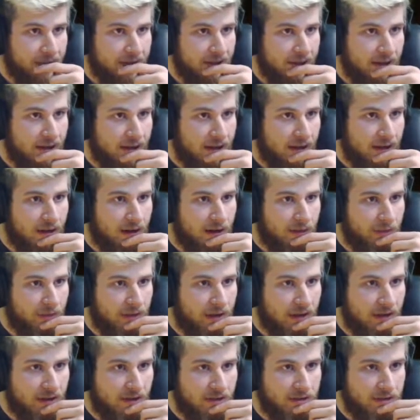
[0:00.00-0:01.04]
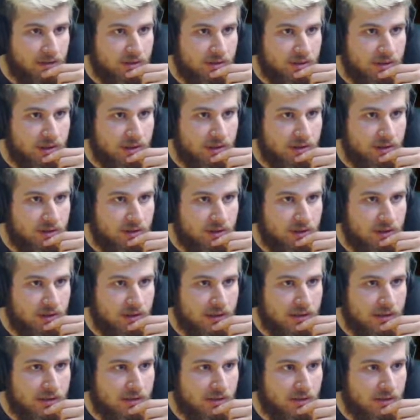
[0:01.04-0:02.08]
And when I used to do
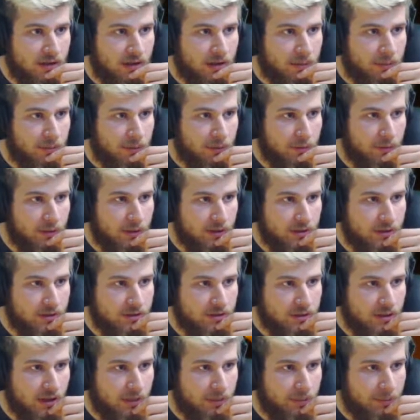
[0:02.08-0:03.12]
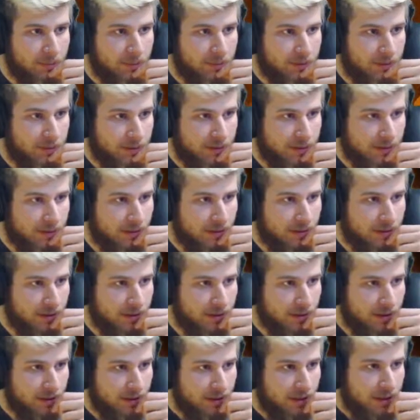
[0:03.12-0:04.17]
this, armor workshop.
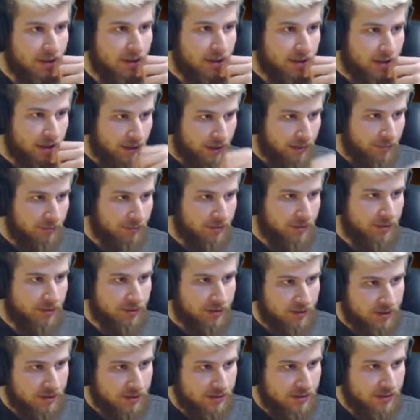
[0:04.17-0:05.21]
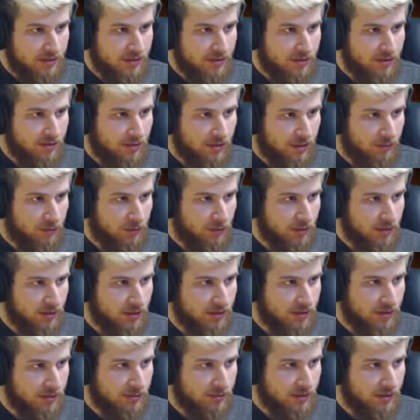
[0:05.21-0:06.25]
Yep, there it is. Armor
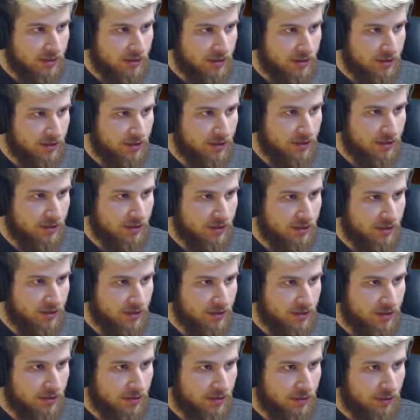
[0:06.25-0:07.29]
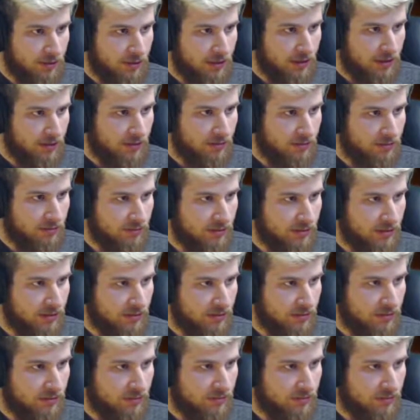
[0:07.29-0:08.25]
workshop's here. Oh wait, what?